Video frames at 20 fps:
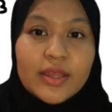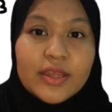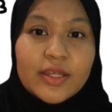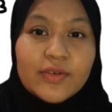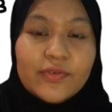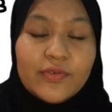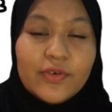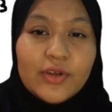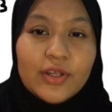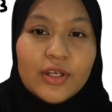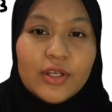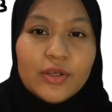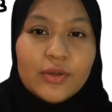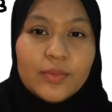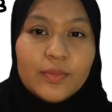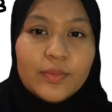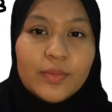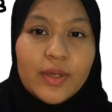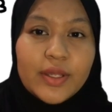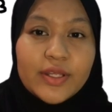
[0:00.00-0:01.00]

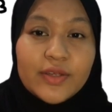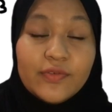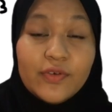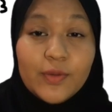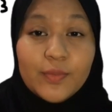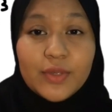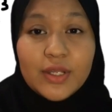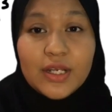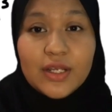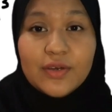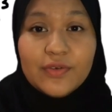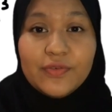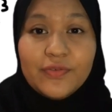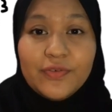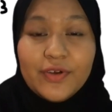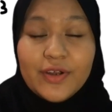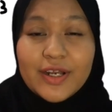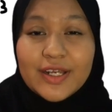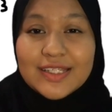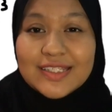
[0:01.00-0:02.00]
The formula
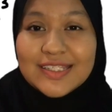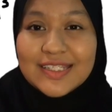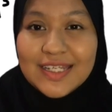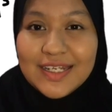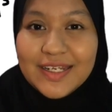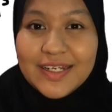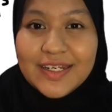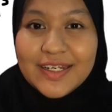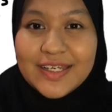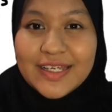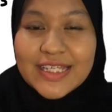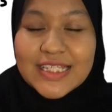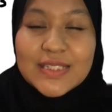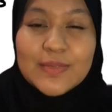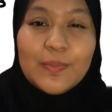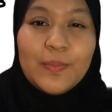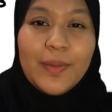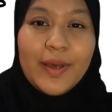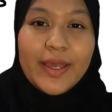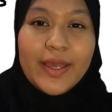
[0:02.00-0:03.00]
for a cylinder
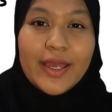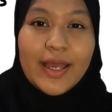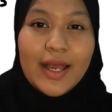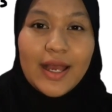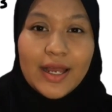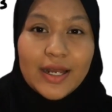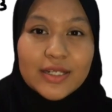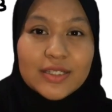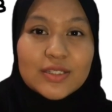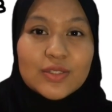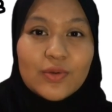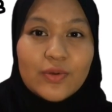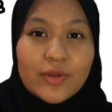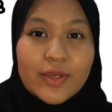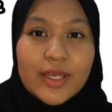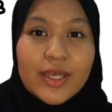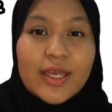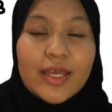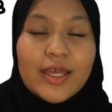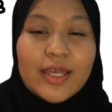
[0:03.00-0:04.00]
is pi r
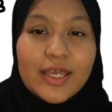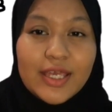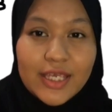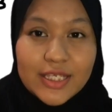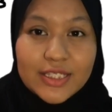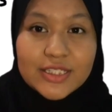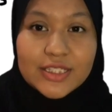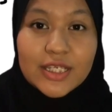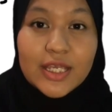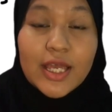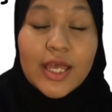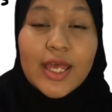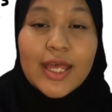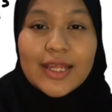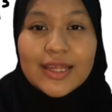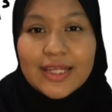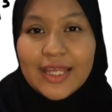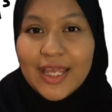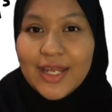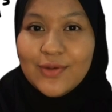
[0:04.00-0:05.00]
square h.
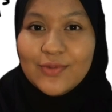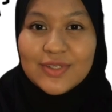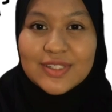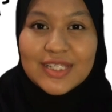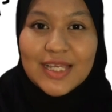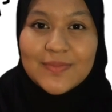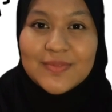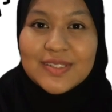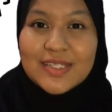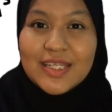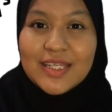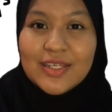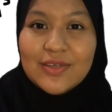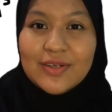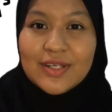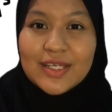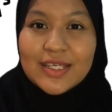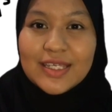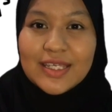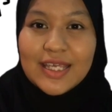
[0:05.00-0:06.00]
Then we
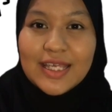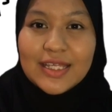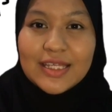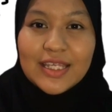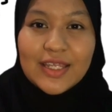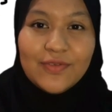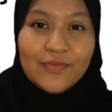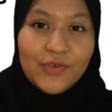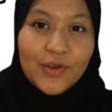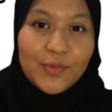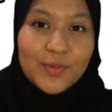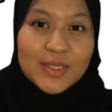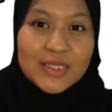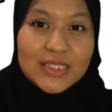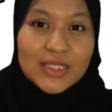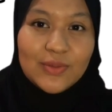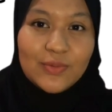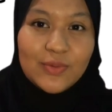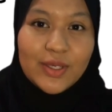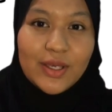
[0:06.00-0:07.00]
substitute again the
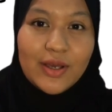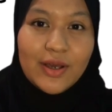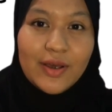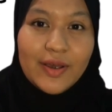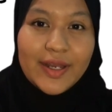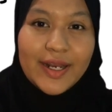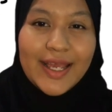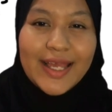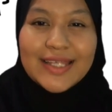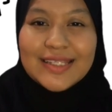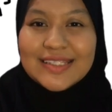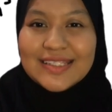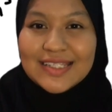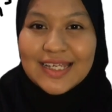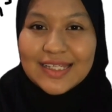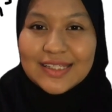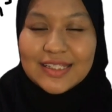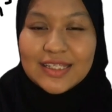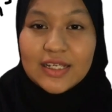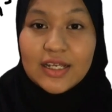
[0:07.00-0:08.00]
information we got and
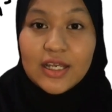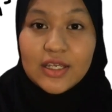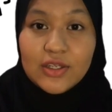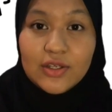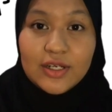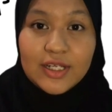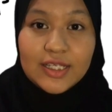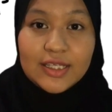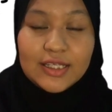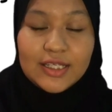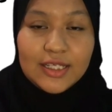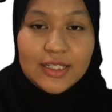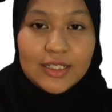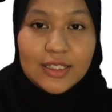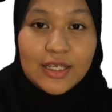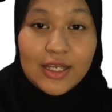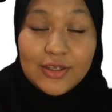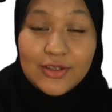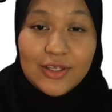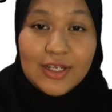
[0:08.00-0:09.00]
start to calculate
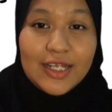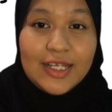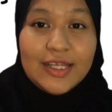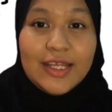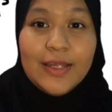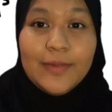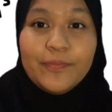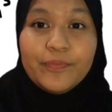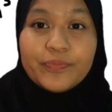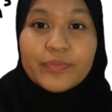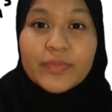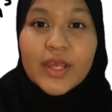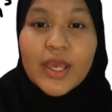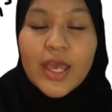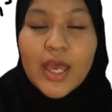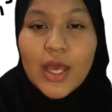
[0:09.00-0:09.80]
them.